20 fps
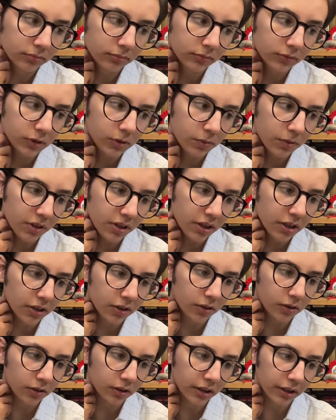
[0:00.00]
what do they
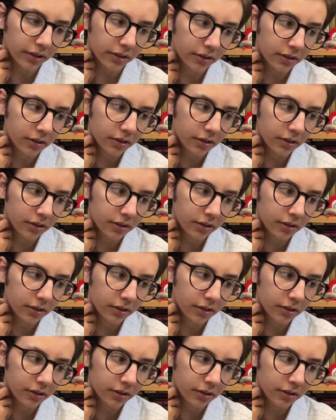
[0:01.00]
call it?